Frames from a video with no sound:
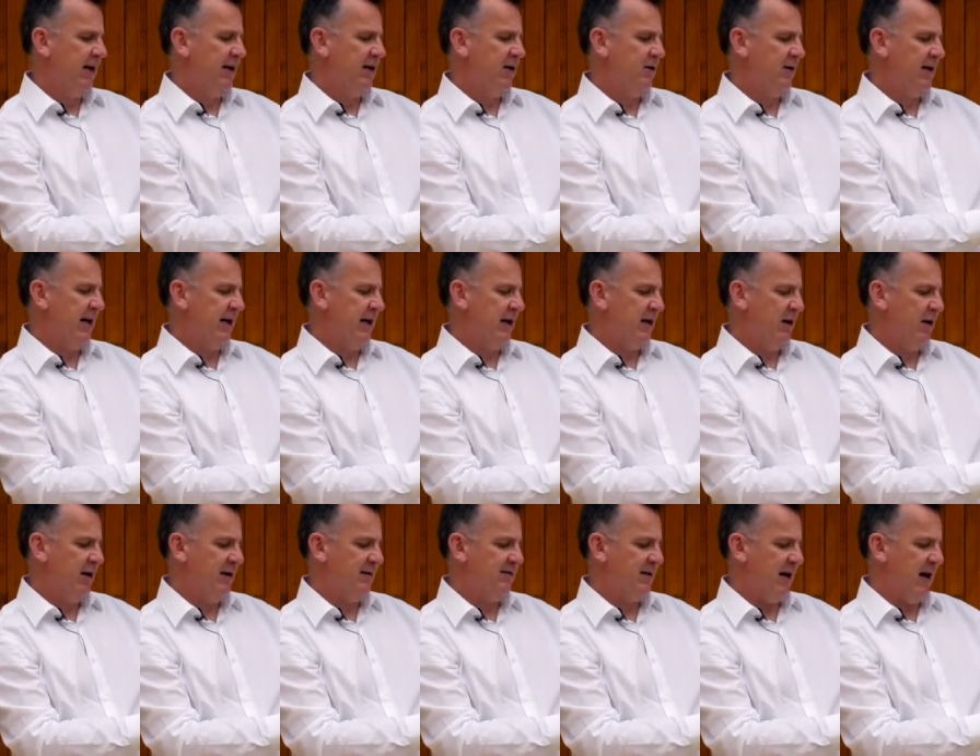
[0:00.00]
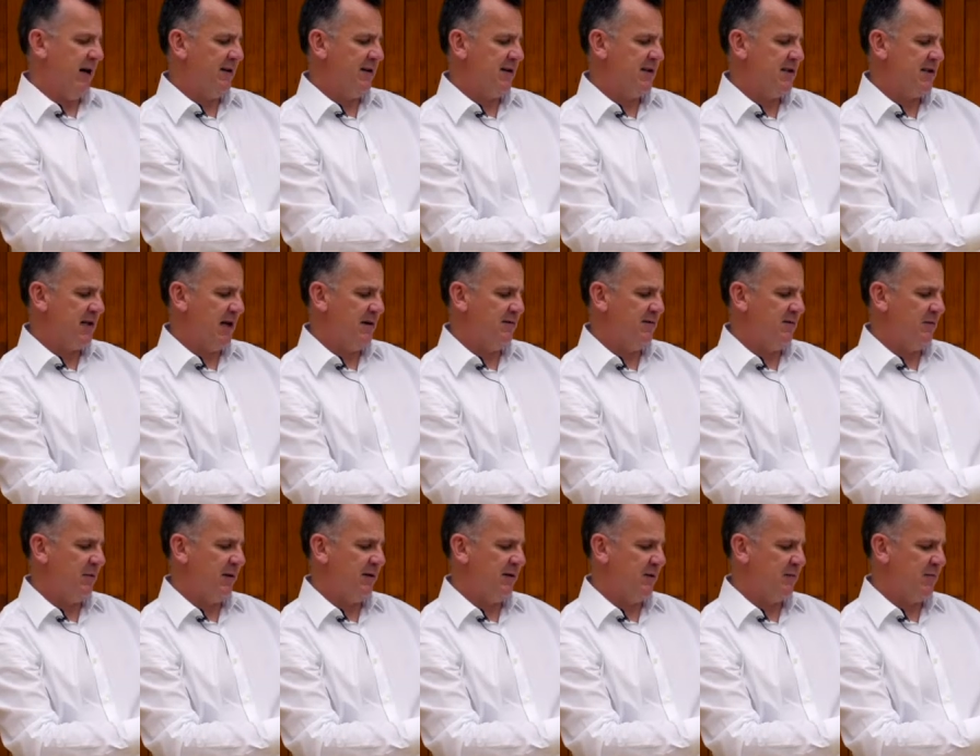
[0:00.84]
You'll get a lot of other
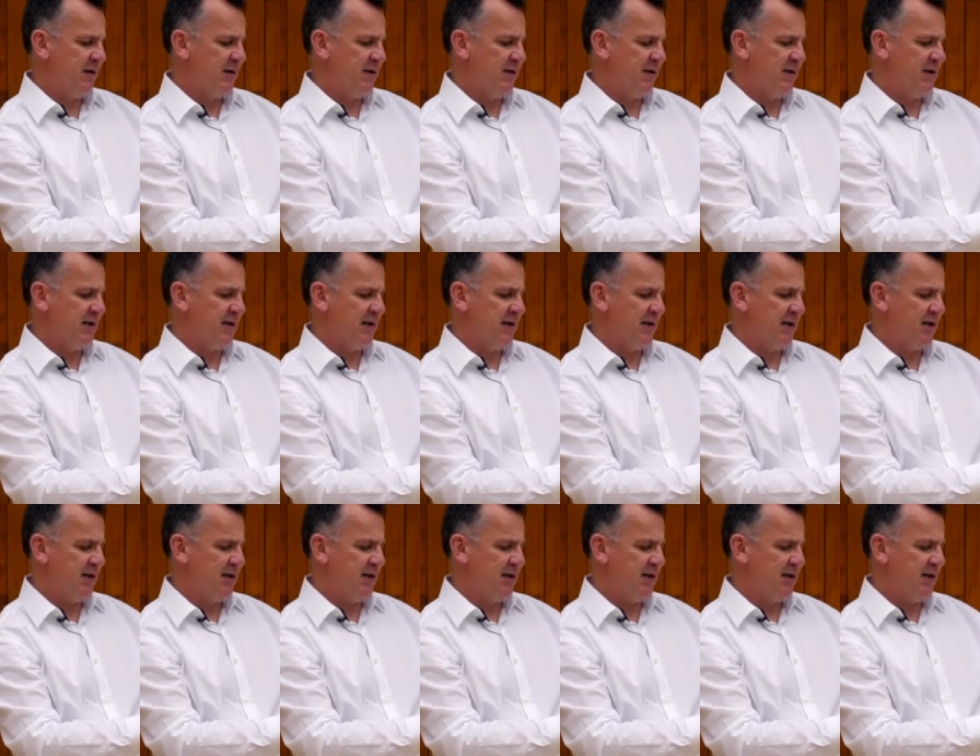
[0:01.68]
stuff with the producer's